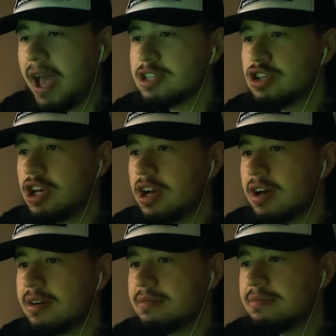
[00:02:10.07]
actually,
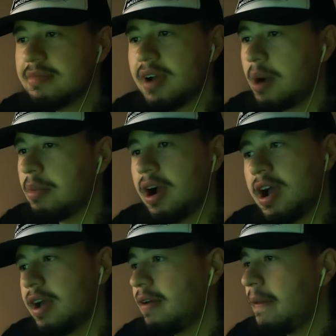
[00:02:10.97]
I'm all
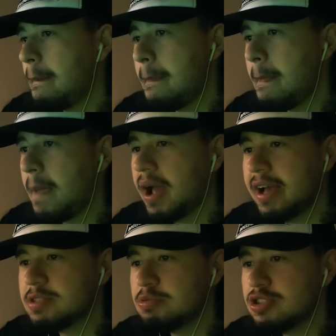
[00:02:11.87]
right. I
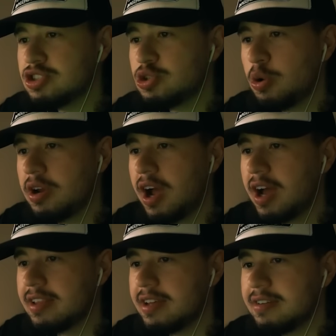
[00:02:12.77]
guess we'll just tour the
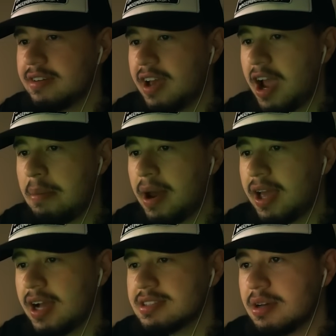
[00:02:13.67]
island. Everybody
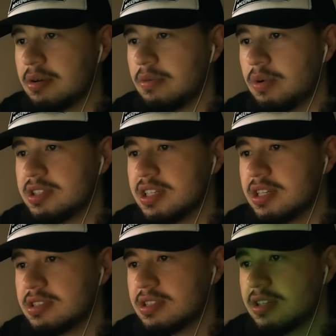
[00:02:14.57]
got something. What is
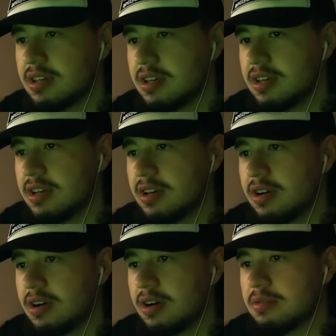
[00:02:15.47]
this?
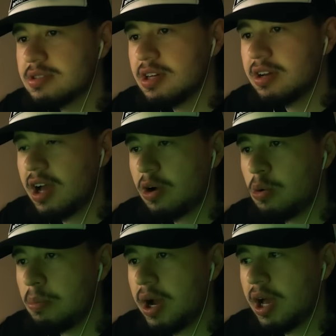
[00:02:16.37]
Tanya,
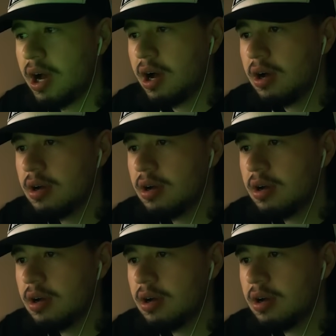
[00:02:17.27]
kumbaya.